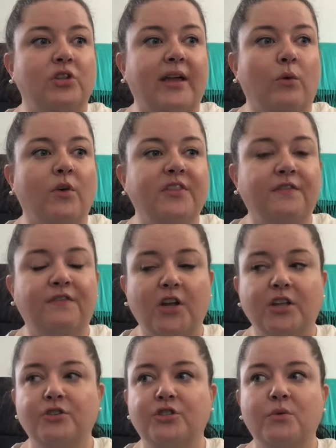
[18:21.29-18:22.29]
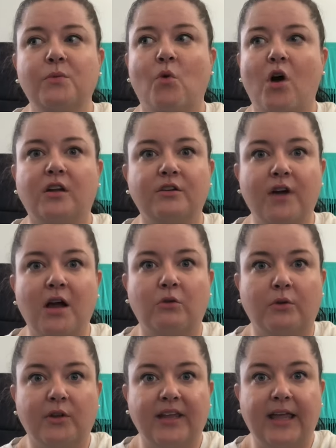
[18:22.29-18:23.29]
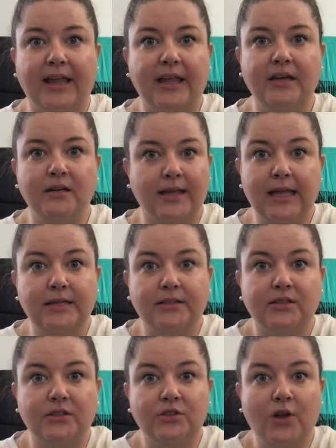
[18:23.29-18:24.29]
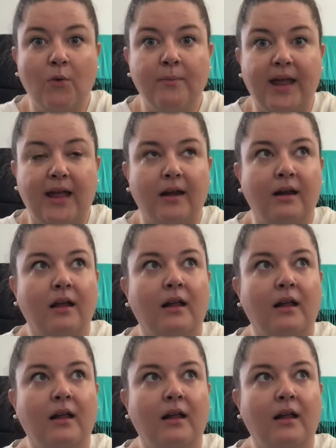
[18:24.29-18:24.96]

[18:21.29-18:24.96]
Like, what the fuck you doing walking around kicking a kid's snowman?